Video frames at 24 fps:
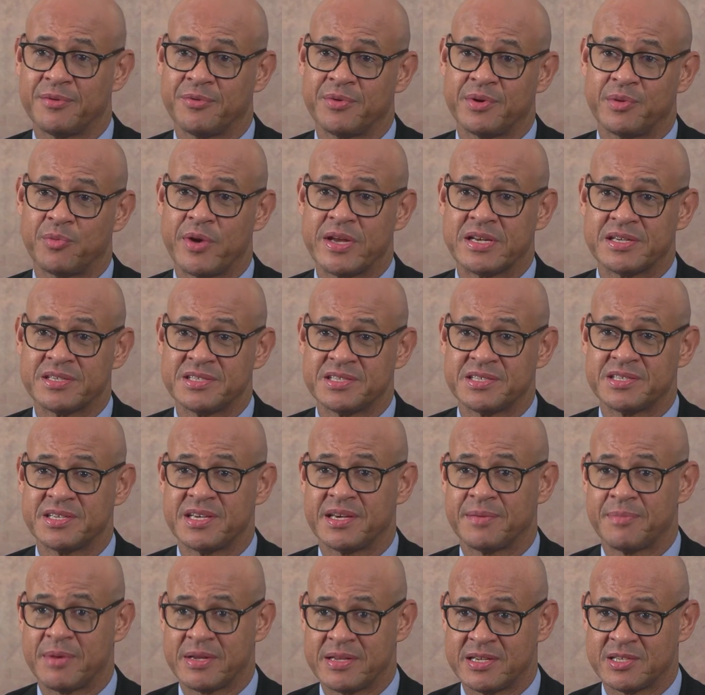we'll wait and
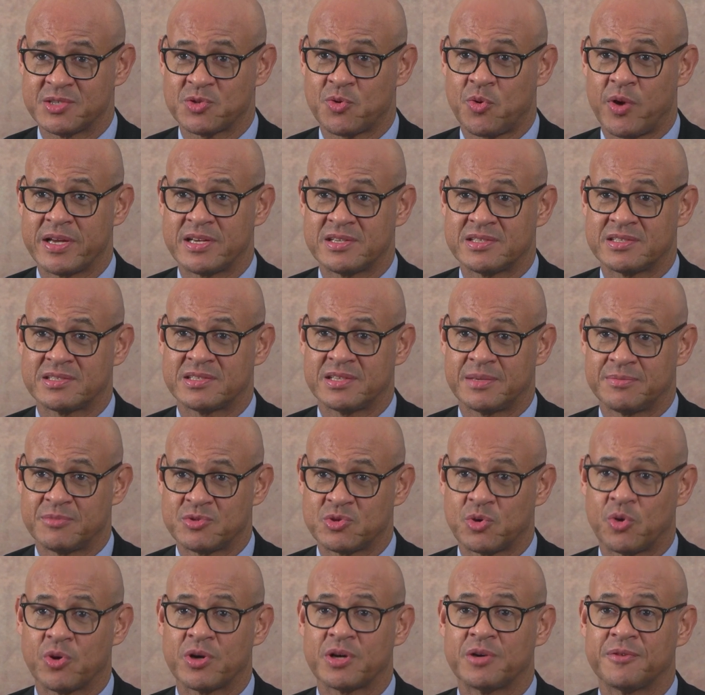see. I mean, there's quite some
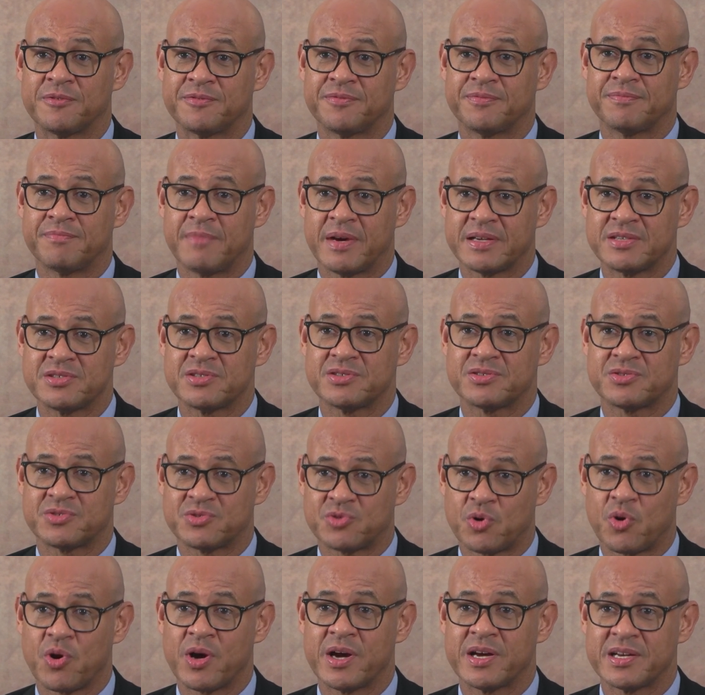talk of much
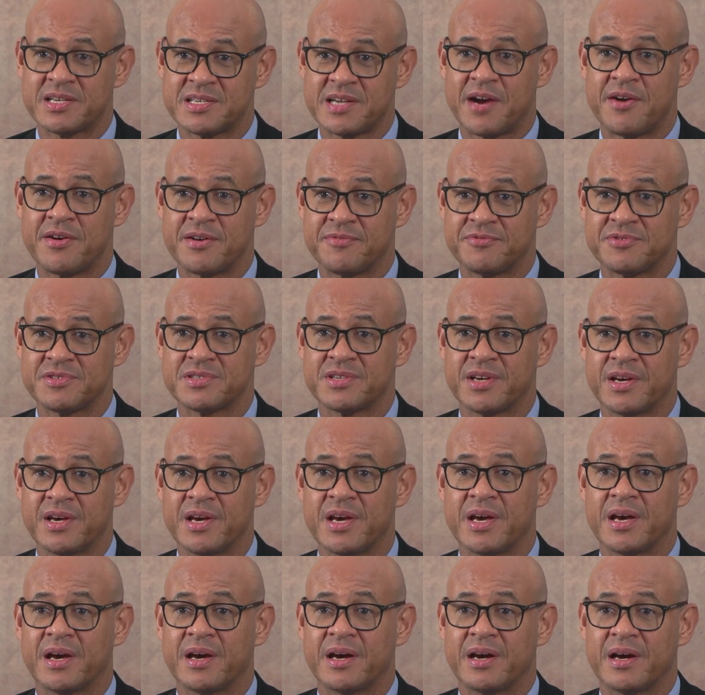stronger tariffs
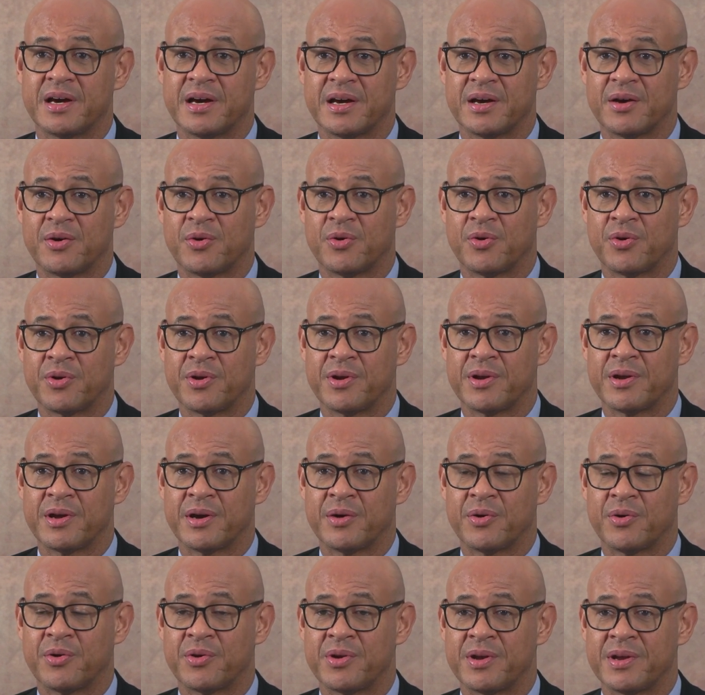
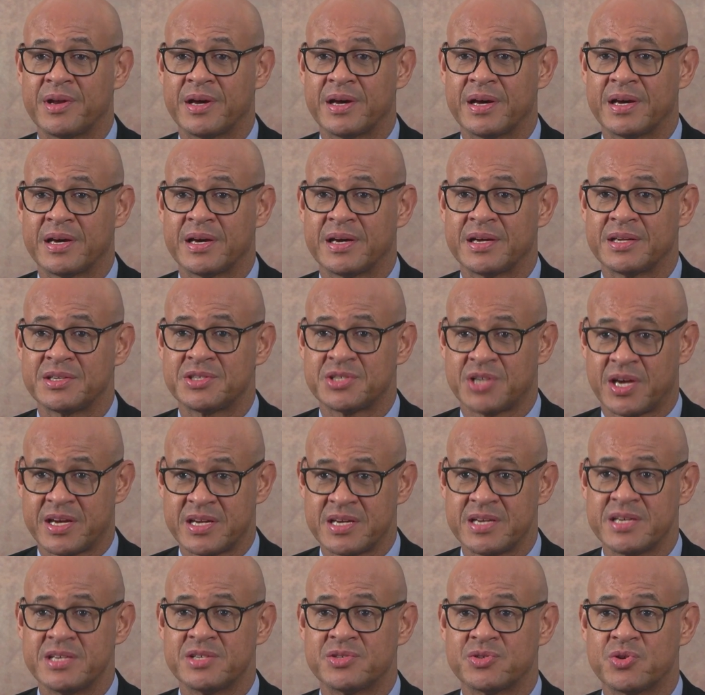on
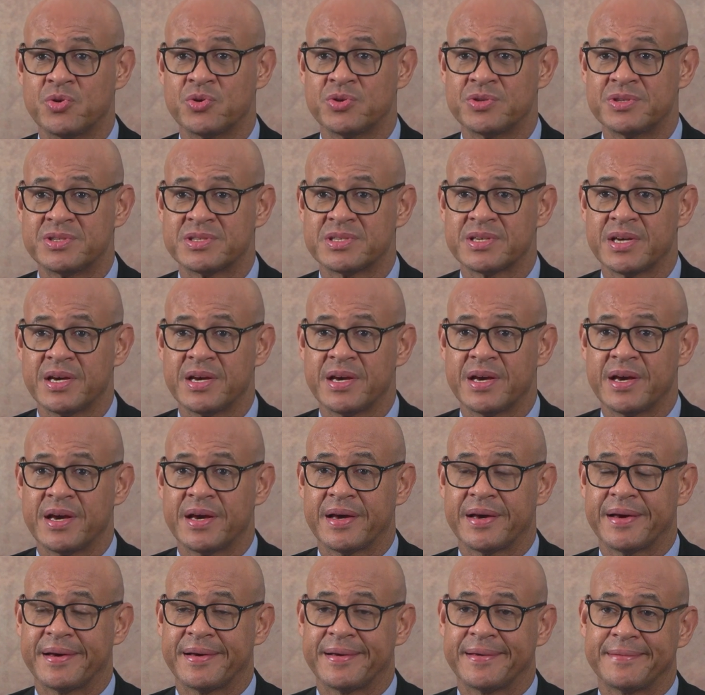Chinese goods.
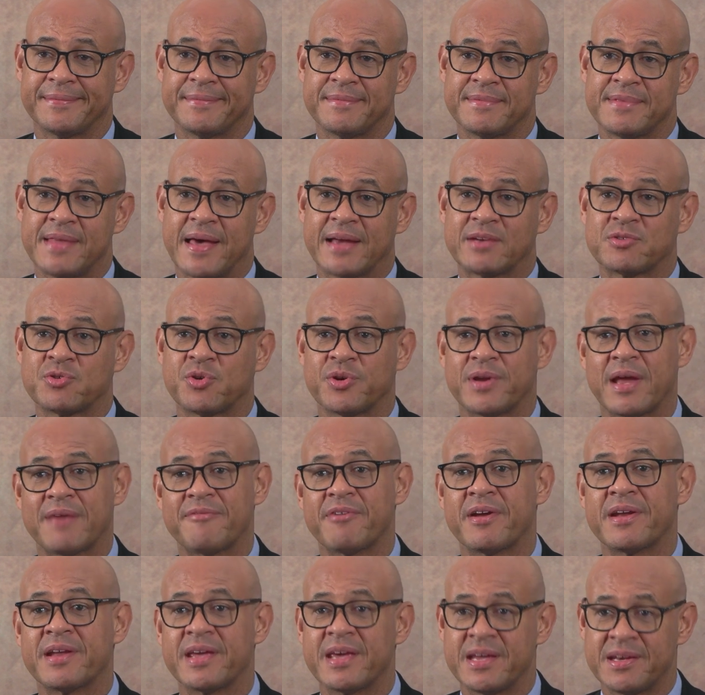That could
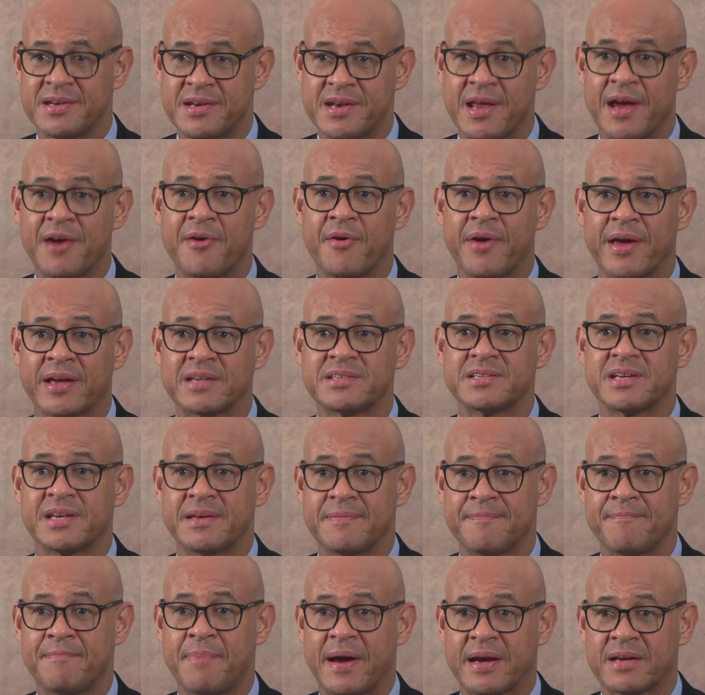have an indirect
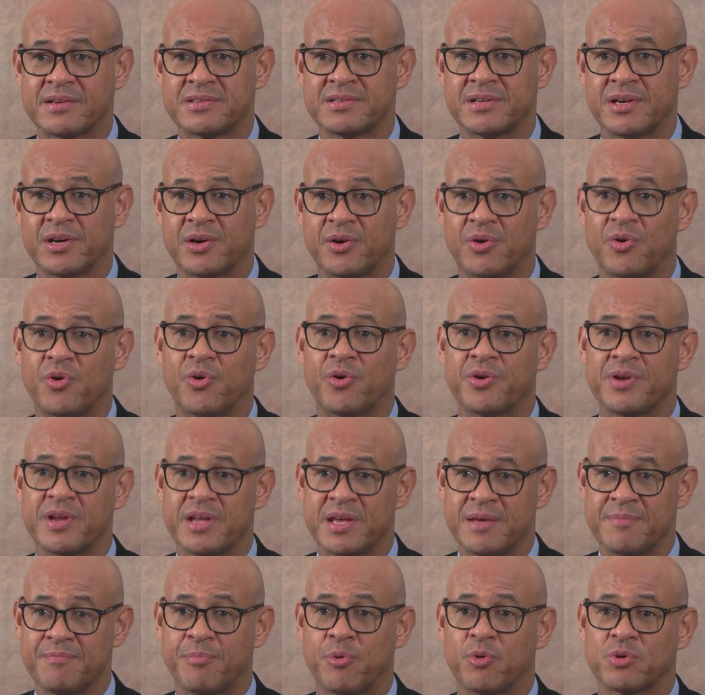impact on
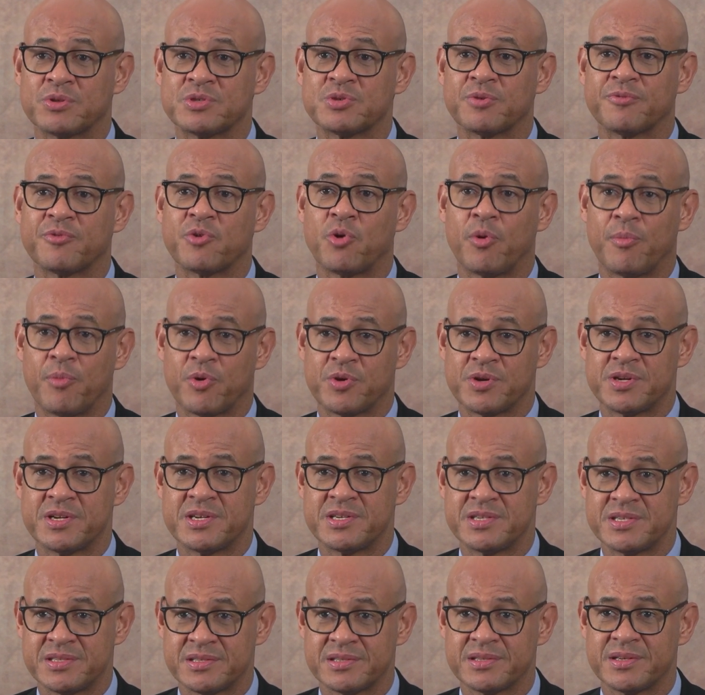imports of
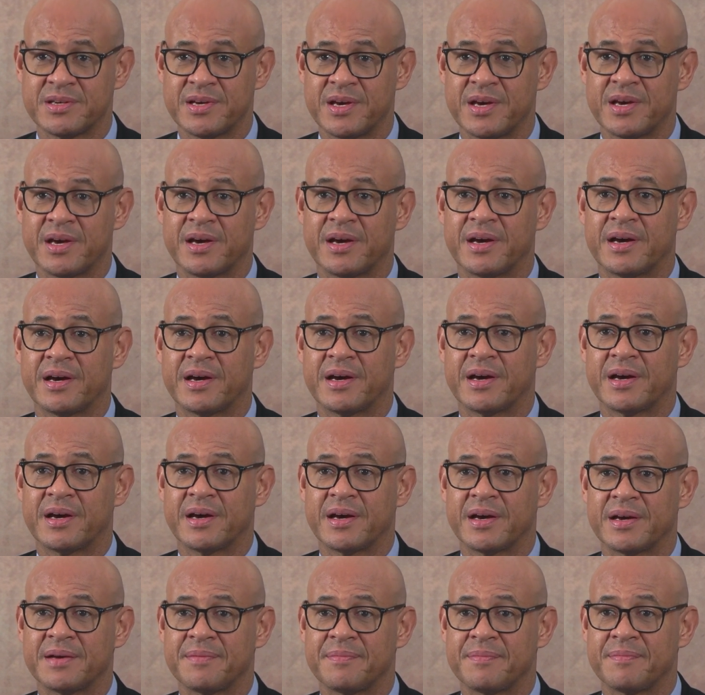commodities.
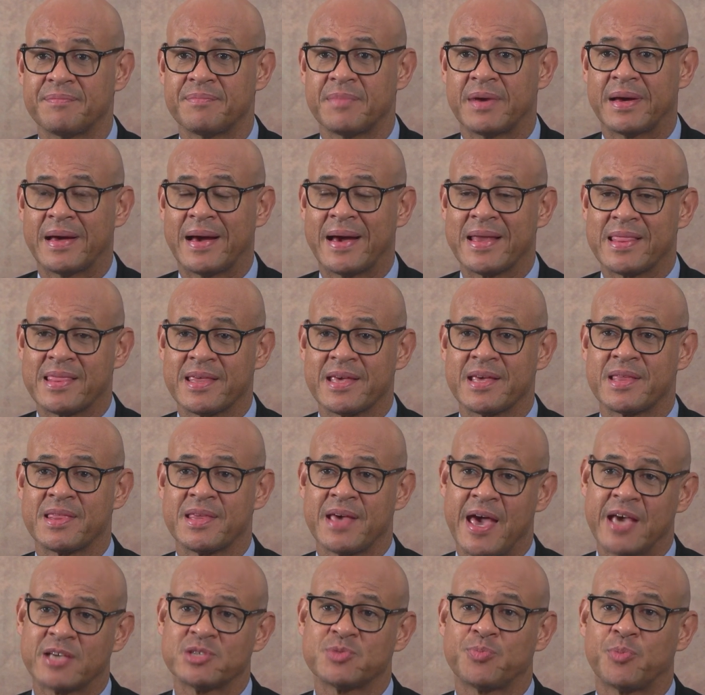I think
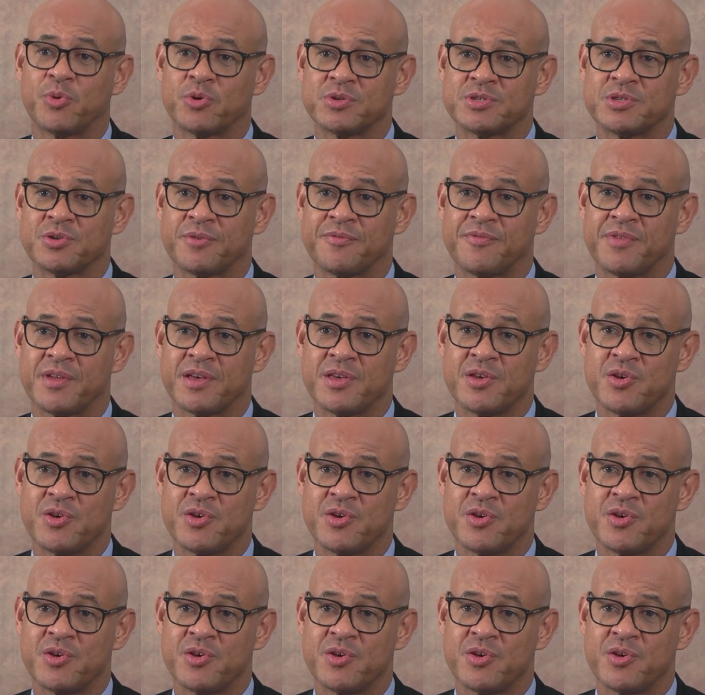the exports of